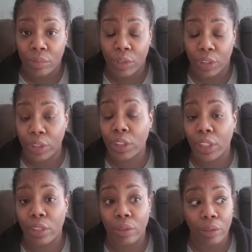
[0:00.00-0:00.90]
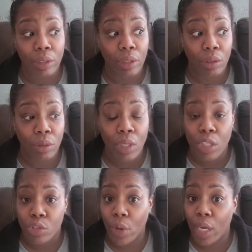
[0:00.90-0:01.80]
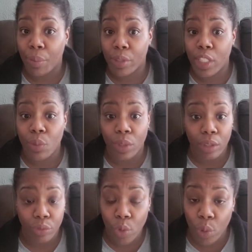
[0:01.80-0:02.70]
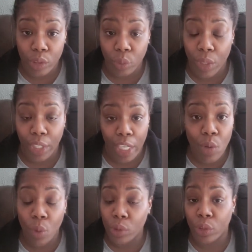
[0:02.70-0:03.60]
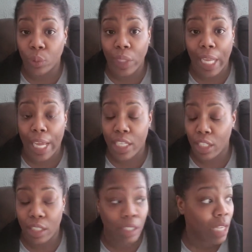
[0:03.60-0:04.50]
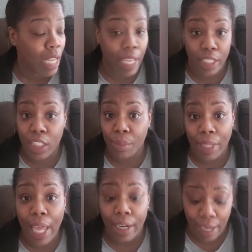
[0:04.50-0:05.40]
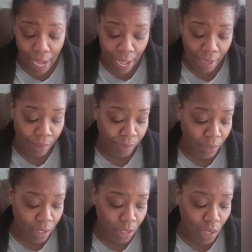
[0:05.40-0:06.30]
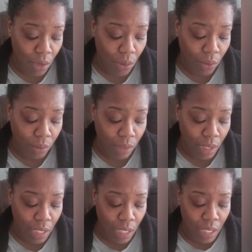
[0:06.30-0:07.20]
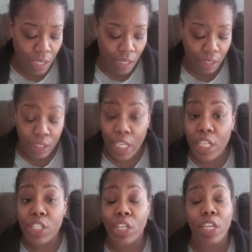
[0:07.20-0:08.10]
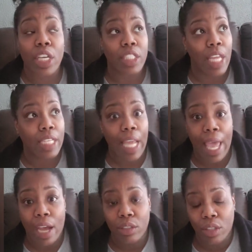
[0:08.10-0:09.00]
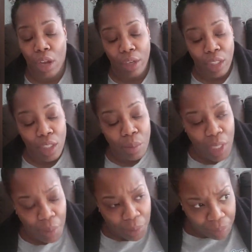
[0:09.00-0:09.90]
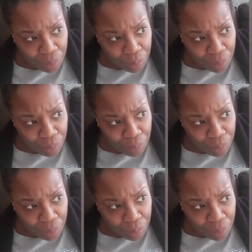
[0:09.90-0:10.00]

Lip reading: she's still, trying to proceed with a divorce, whether he wants to realize and accept that or not. So Letitia is at the house talking to her mama.